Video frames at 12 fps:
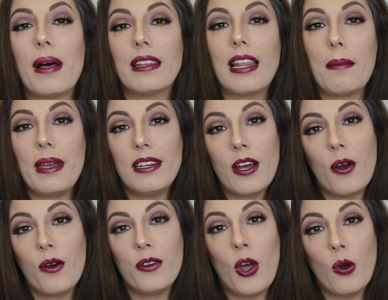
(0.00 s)
let me
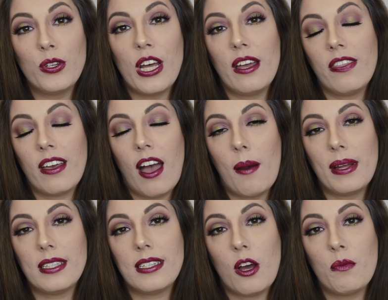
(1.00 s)
know in the
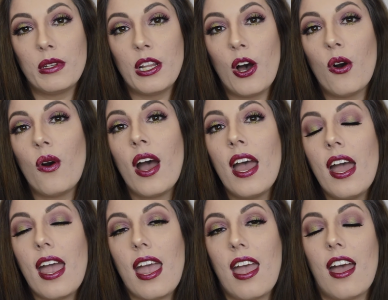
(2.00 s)
comments down below
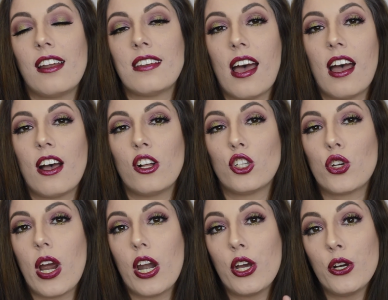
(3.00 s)
and I'll
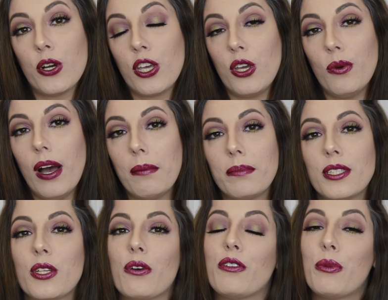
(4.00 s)
try to hook you up.
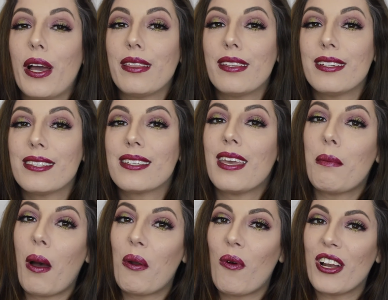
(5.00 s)
So if you like this, keep
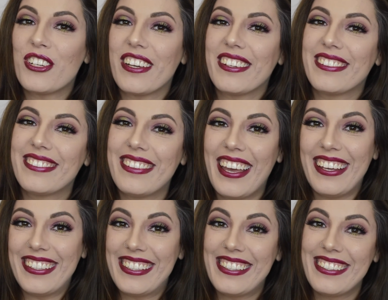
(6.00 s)
on watching.
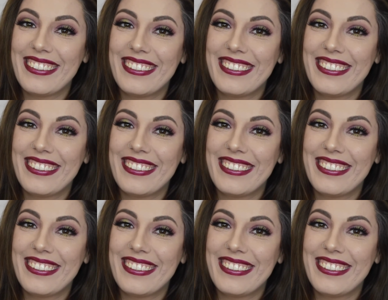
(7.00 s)
Thanks.